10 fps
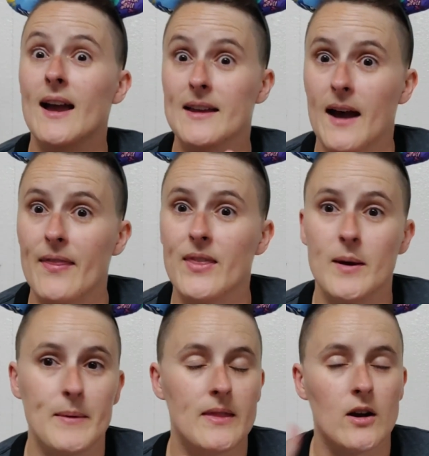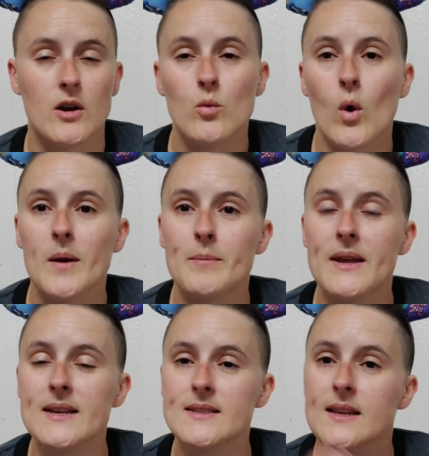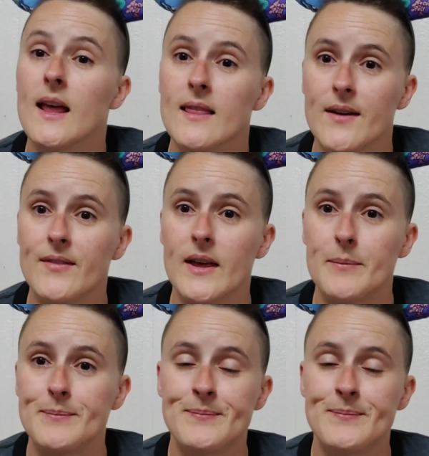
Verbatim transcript: I got them and they're in one piece and I love them.